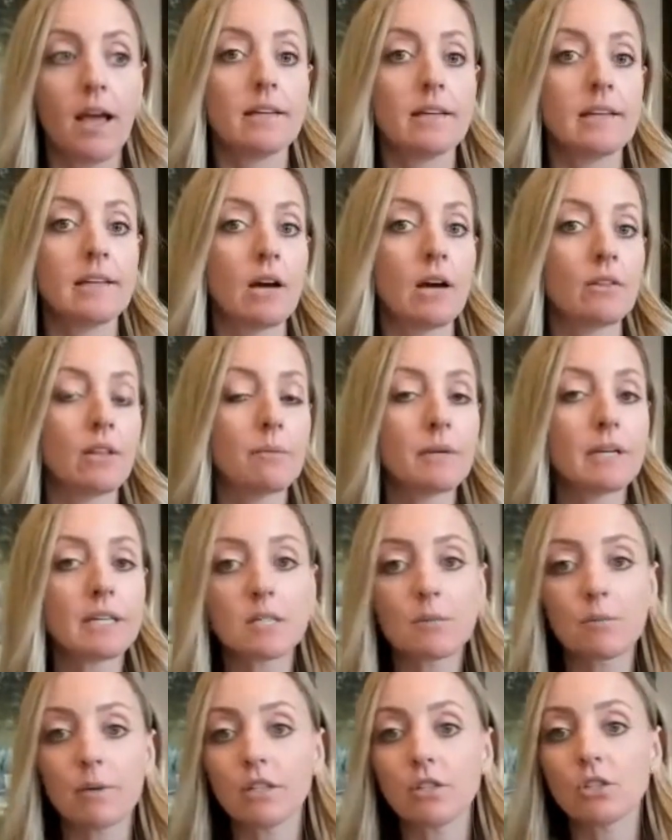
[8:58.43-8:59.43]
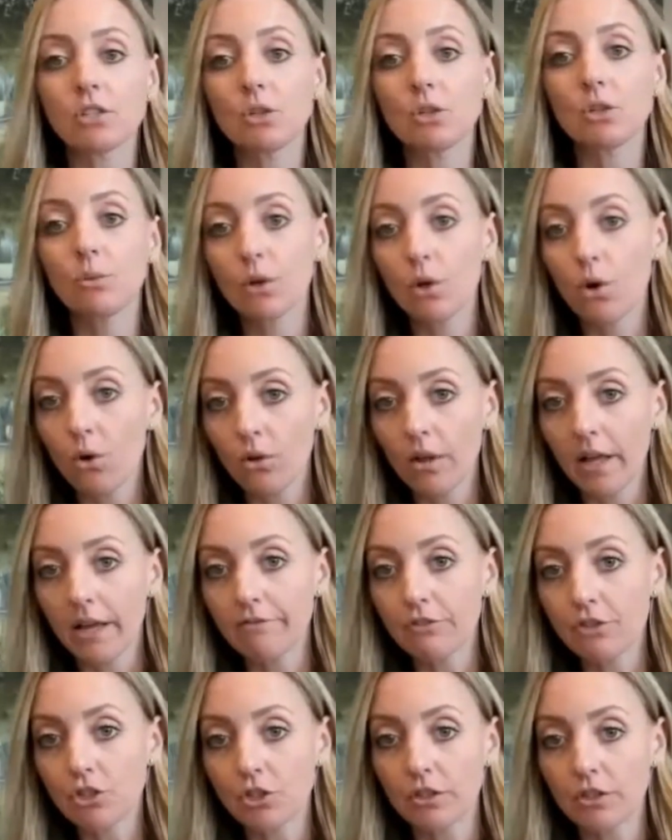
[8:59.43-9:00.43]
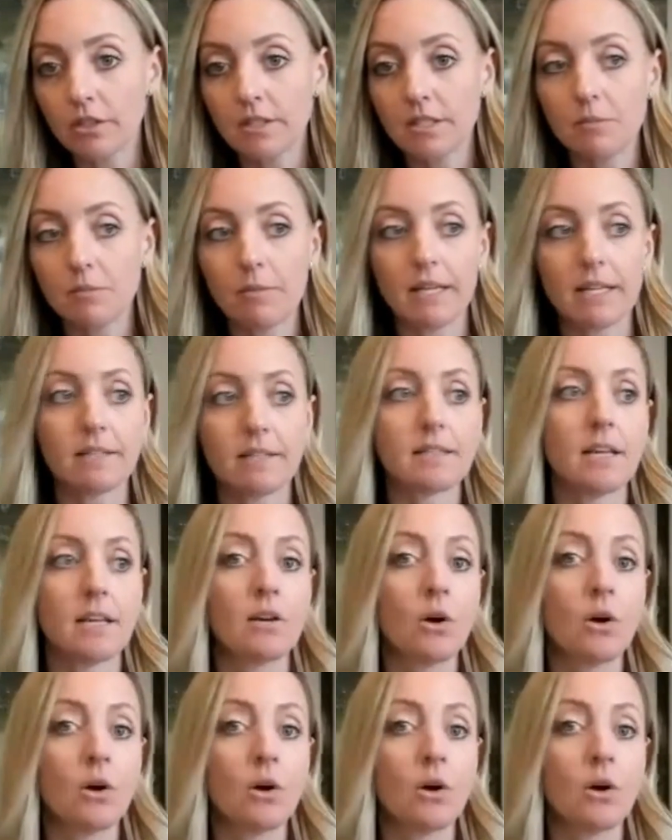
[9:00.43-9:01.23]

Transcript: Now, let me explain to you what whole life insurance means.